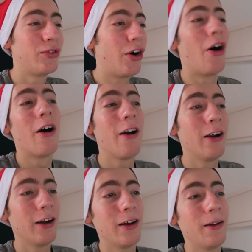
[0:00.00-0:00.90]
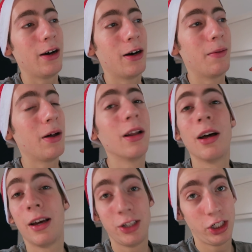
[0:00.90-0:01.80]
far, a
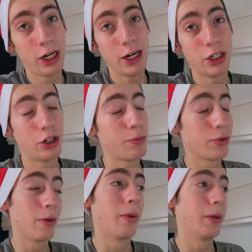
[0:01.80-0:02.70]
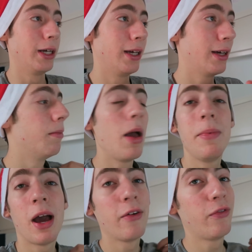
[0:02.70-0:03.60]
lot has changed probably.
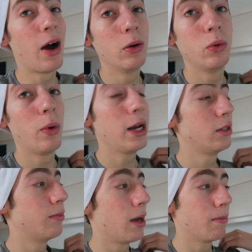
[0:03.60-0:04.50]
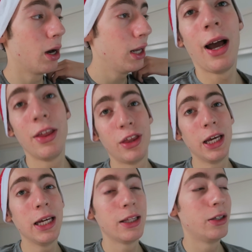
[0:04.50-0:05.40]
Maybe I found a way to make money. I
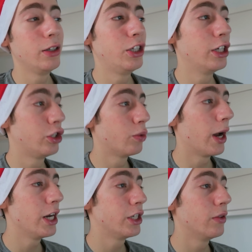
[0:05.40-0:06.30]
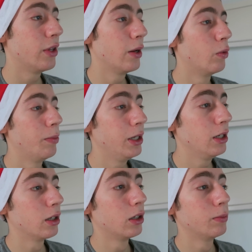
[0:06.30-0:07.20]
think the situation then will
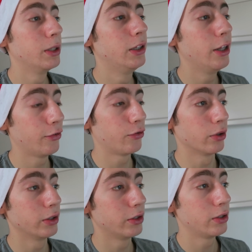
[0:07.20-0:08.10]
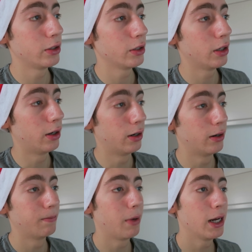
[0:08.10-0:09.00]
be a little bit different
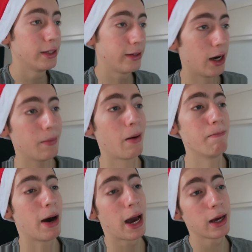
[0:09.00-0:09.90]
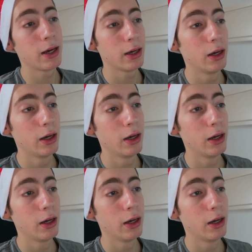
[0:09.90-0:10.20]
by the time I'm back